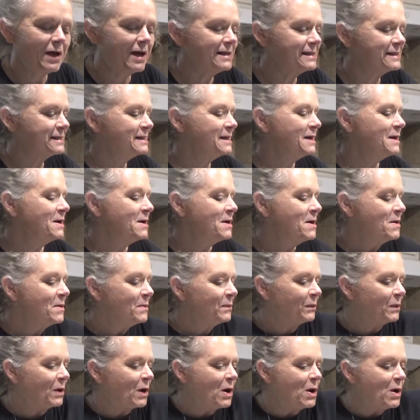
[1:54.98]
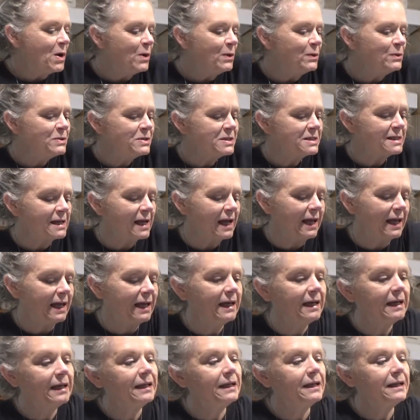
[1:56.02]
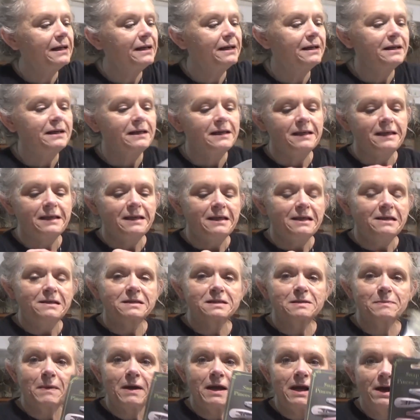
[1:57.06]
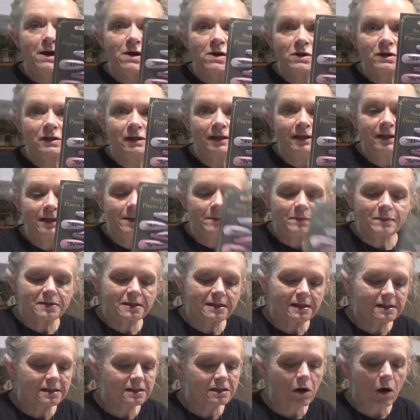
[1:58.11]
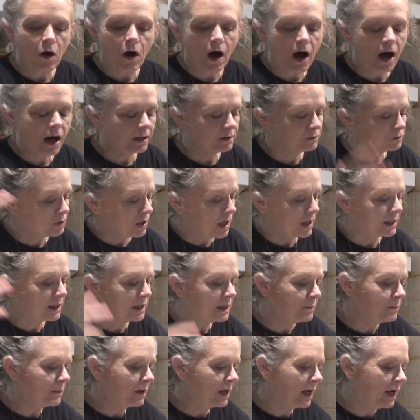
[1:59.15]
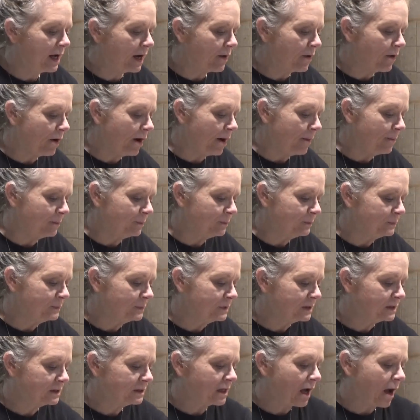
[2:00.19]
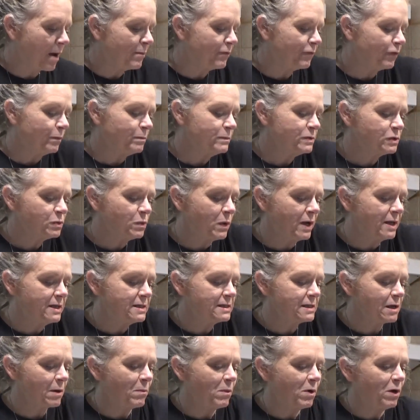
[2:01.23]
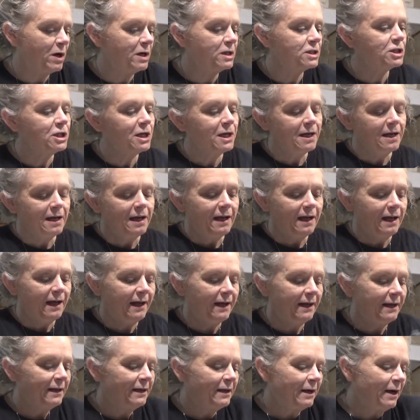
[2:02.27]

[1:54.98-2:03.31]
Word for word: that's rose and some hair clips. It's so hot. I'm trying to keep the hair up and stop from sweating so much. And